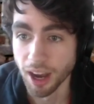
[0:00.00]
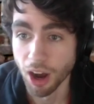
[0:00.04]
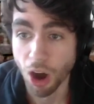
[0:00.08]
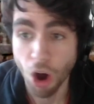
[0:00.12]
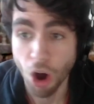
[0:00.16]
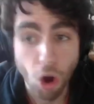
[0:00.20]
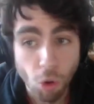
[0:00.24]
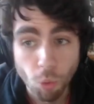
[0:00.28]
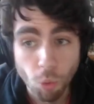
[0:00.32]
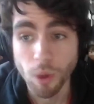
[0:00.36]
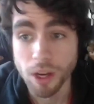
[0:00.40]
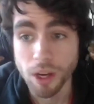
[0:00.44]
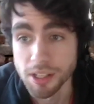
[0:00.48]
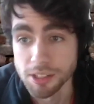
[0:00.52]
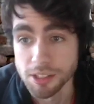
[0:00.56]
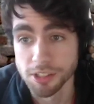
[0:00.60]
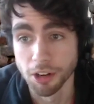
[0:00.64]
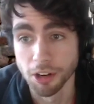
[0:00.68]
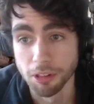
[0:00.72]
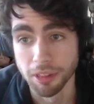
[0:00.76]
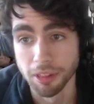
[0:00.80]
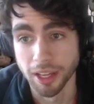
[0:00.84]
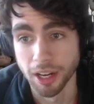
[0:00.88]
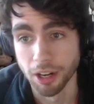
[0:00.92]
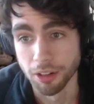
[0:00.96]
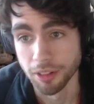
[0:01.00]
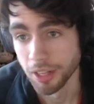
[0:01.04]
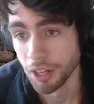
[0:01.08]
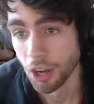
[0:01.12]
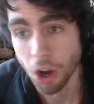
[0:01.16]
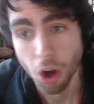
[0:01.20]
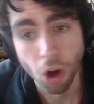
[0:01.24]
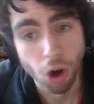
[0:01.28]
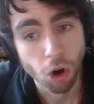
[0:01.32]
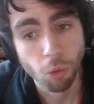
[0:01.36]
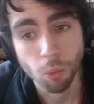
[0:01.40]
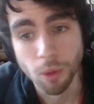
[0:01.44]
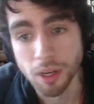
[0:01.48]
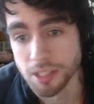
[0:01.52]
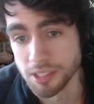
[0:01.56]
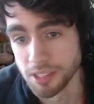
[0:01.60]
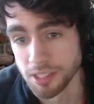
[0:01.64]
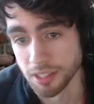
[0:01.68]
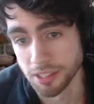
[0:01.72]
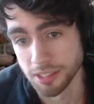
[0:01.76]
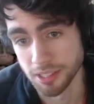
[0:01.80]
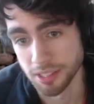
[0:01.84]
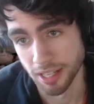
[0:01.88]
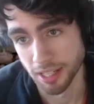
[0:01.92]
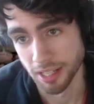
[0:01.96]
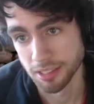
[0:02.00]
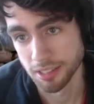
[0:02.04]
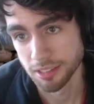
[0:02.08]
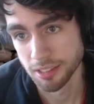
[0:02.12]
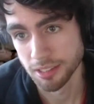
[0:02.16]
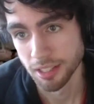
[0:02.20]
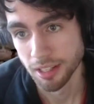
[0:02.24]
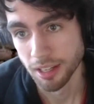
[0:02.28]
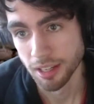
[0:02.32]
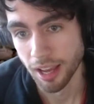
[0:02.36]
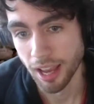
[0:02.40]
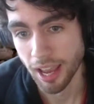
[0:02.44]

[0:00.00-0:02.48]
always are there. They always exist.